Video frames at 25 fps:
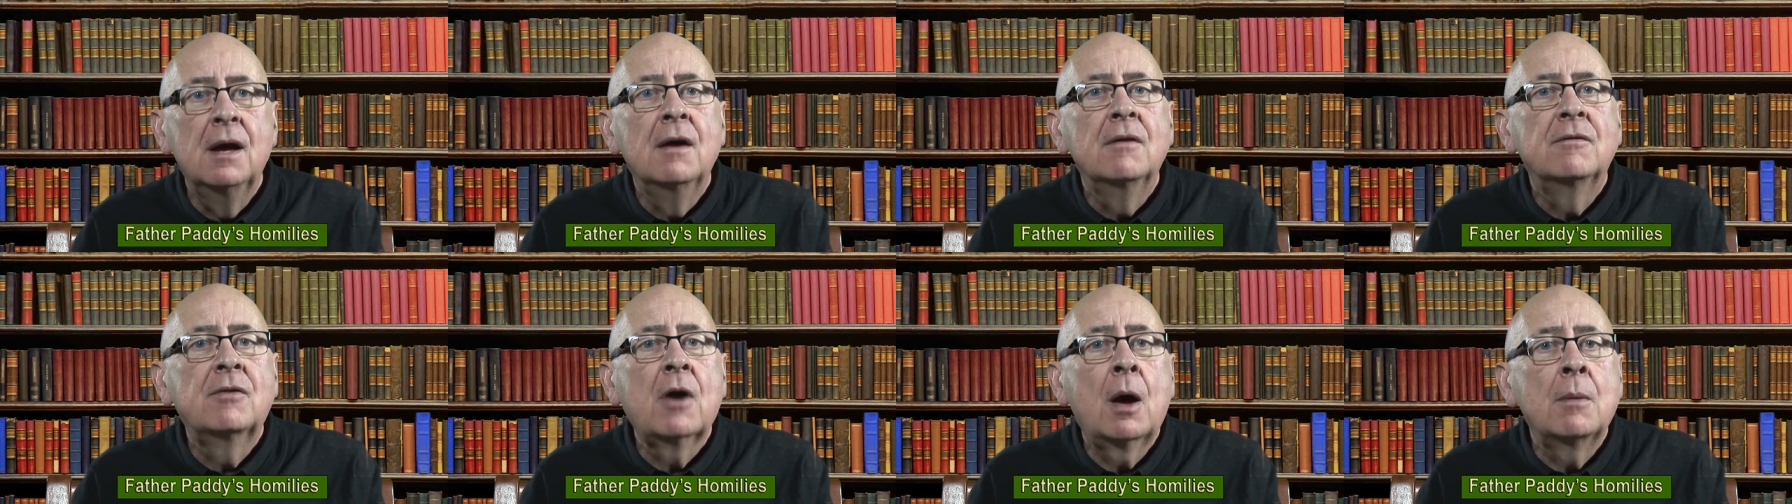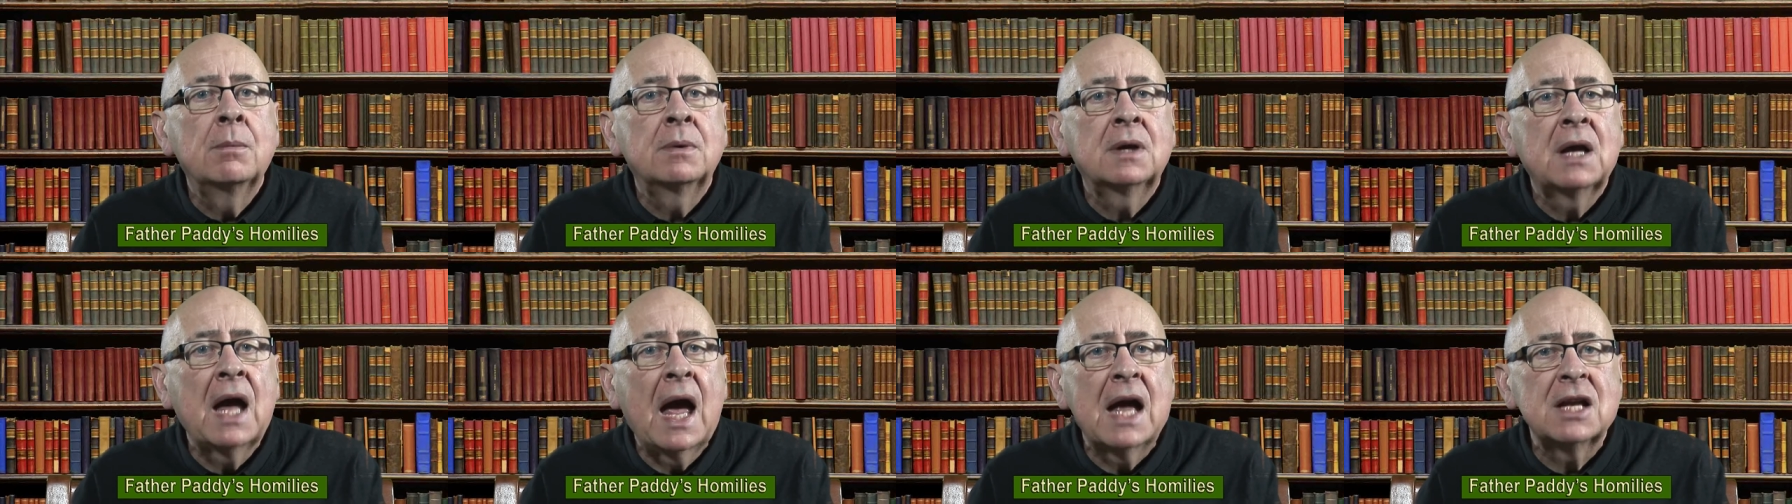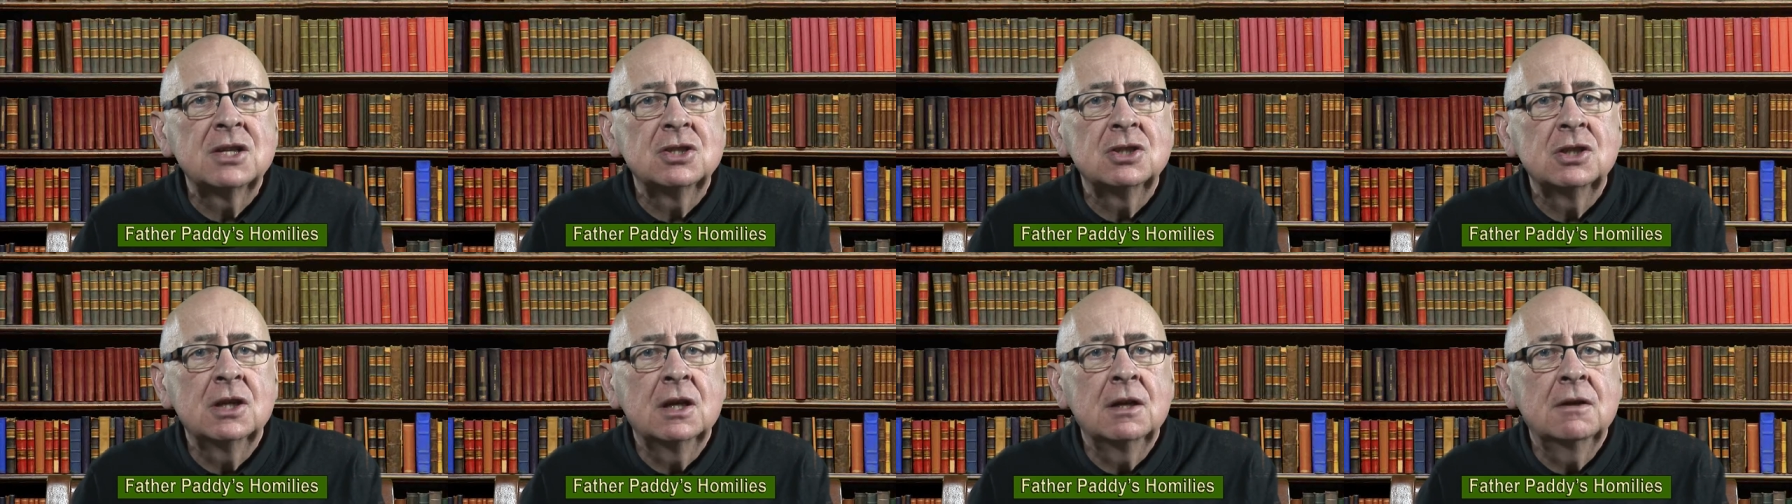From
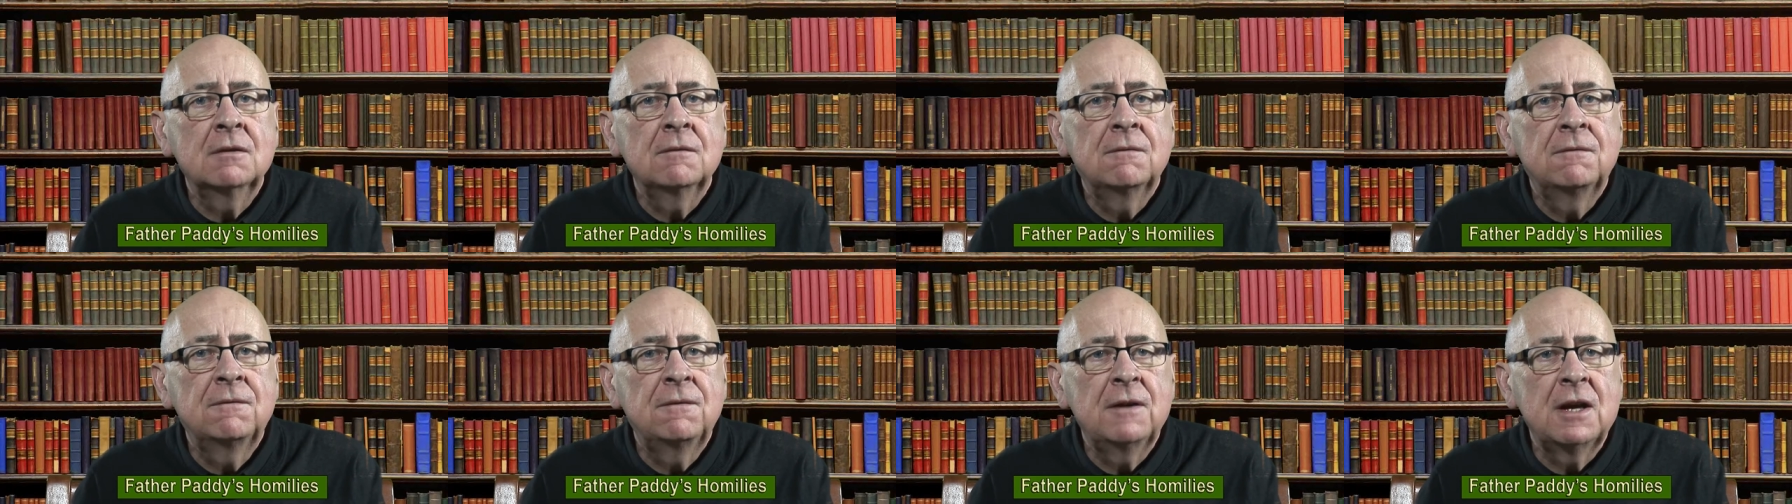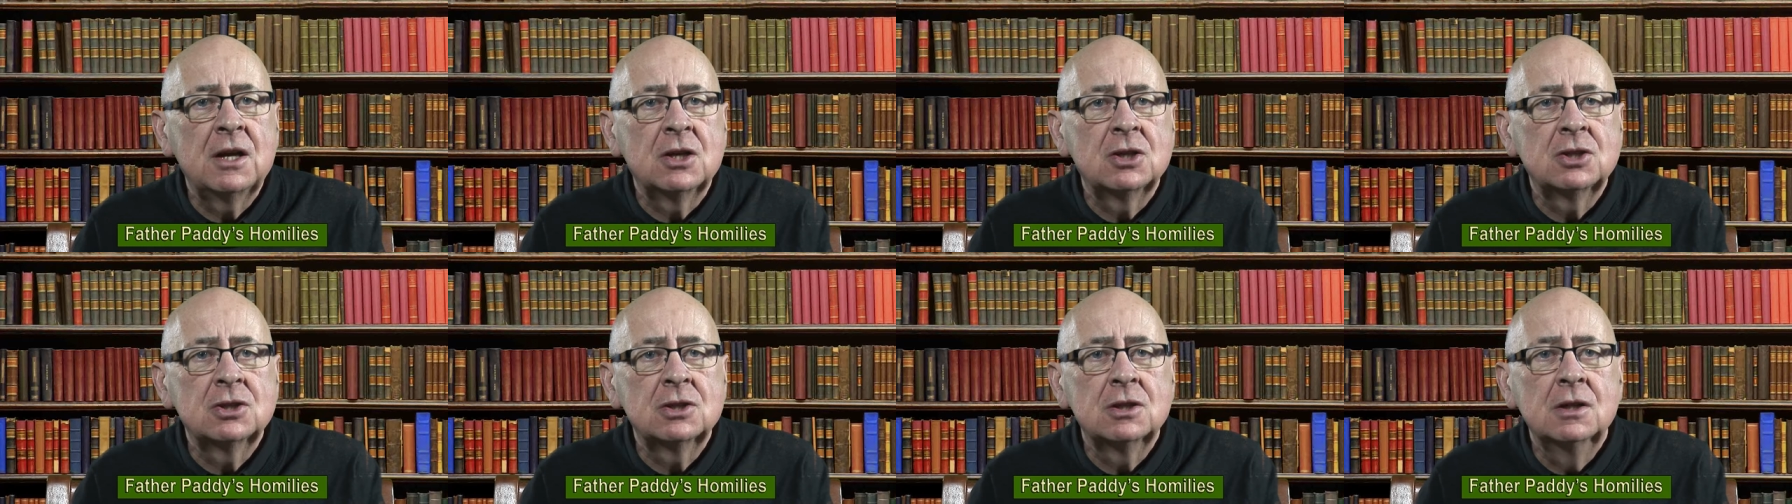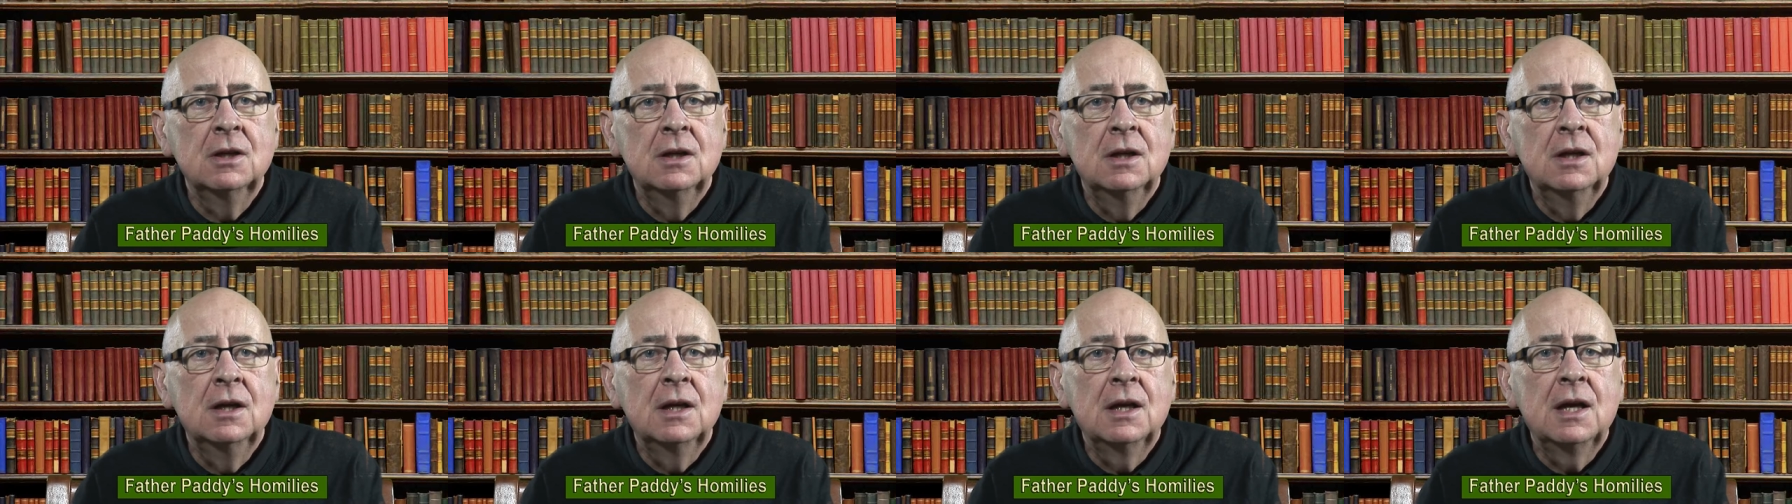catching fish,
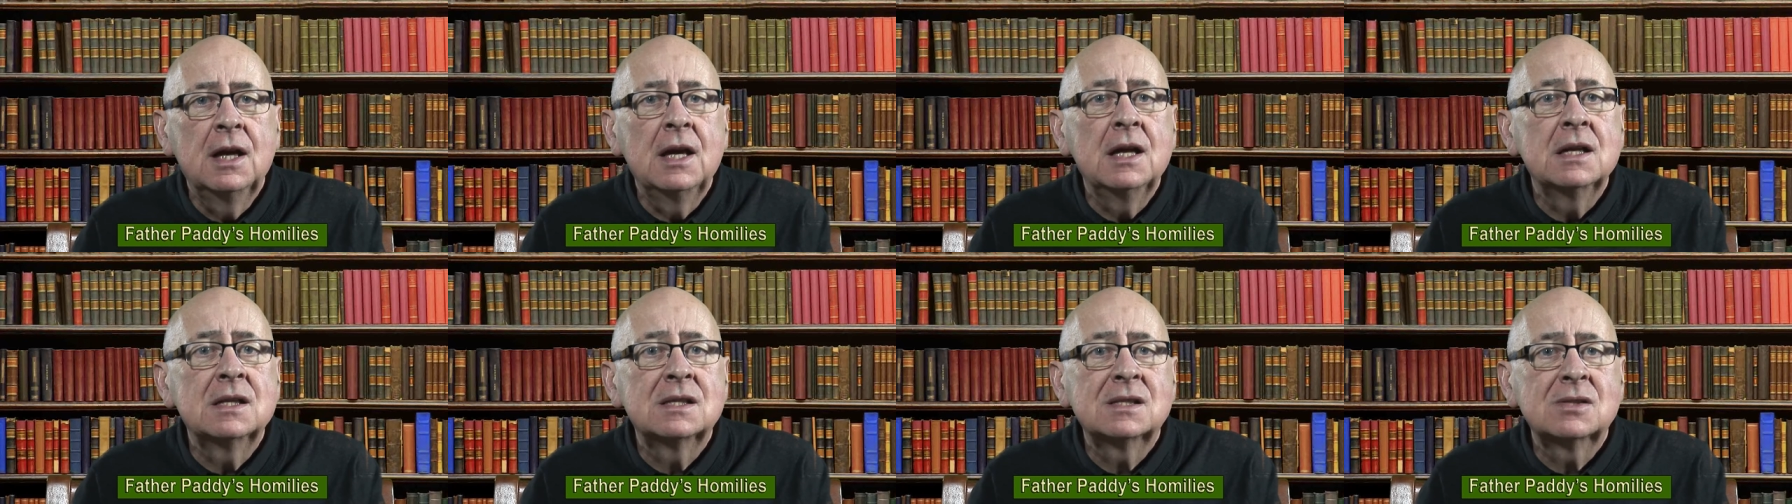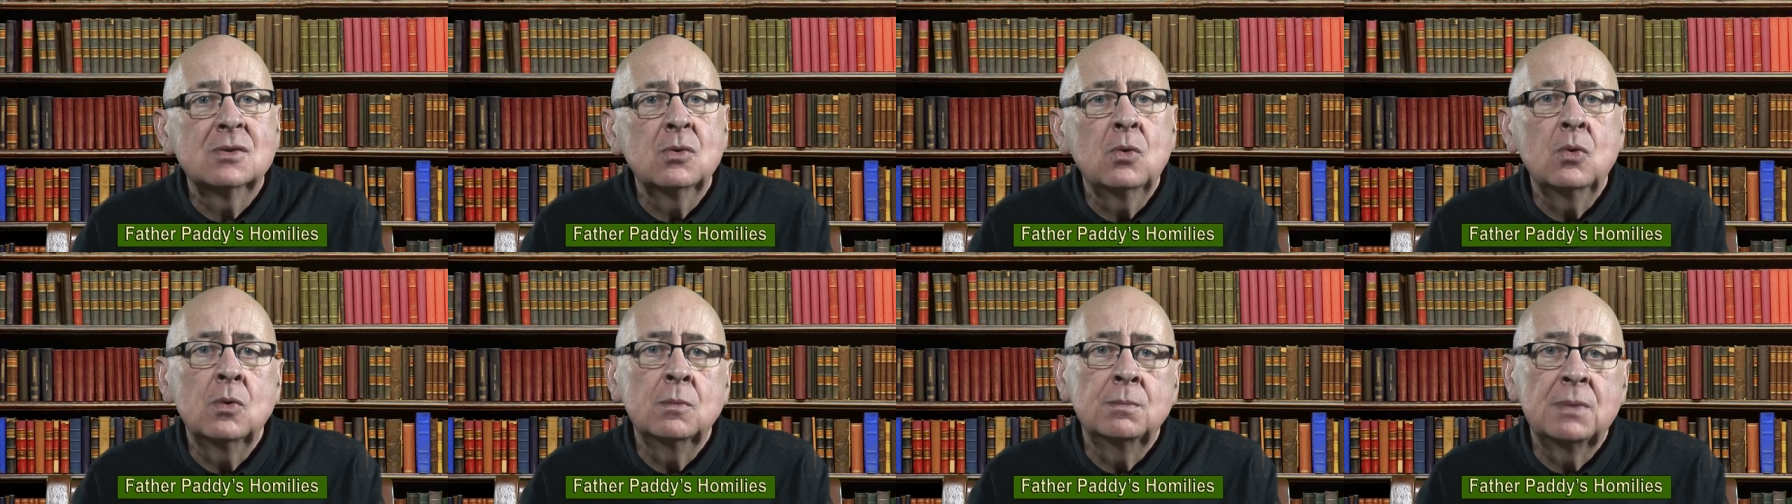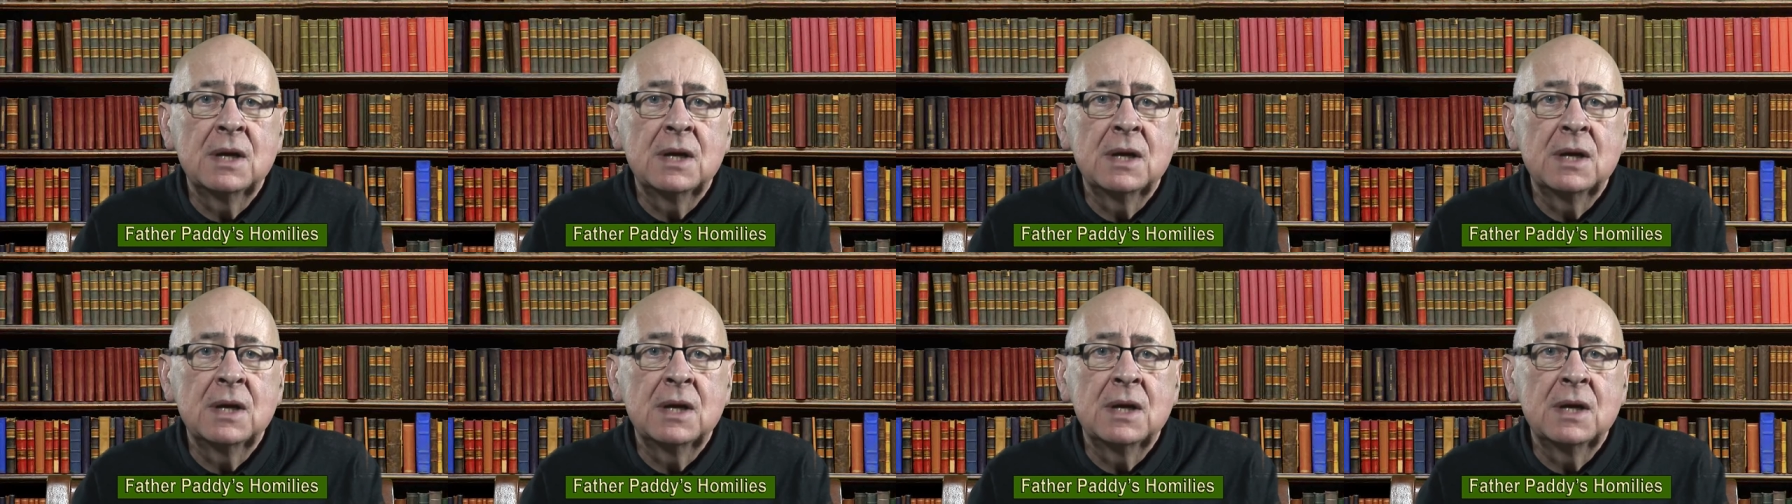he'll soon